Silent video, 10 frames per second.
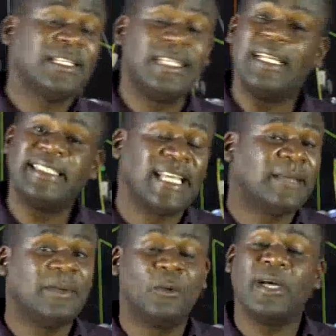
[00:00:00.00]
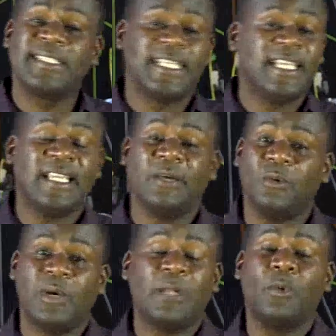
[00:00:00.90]
ni ile time wase
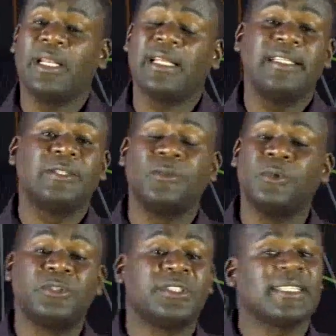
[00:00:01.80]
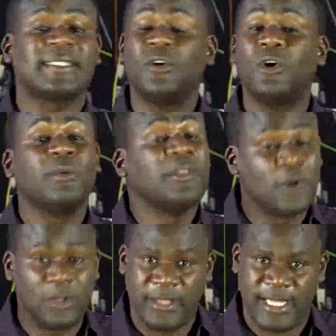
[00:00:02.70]
walikuwa nanitu ku trust God with
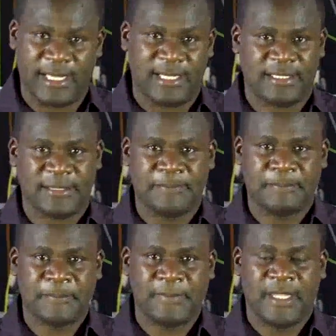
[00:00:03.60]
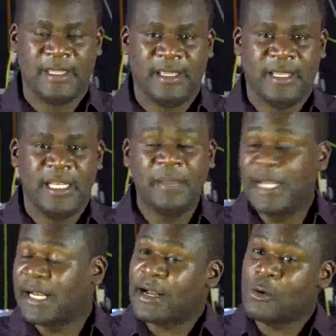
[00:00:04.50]
all their heart. Na
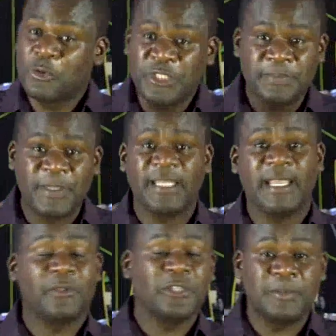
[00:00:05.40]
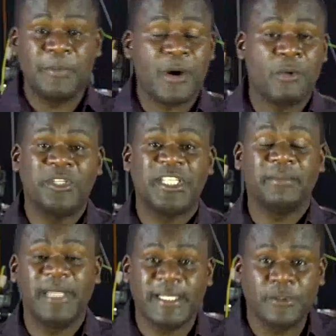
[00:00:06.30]
mina ra kuspikia those people who are
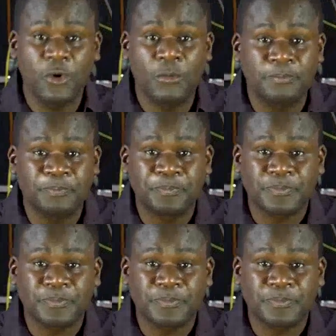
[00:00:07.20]
watching me at home.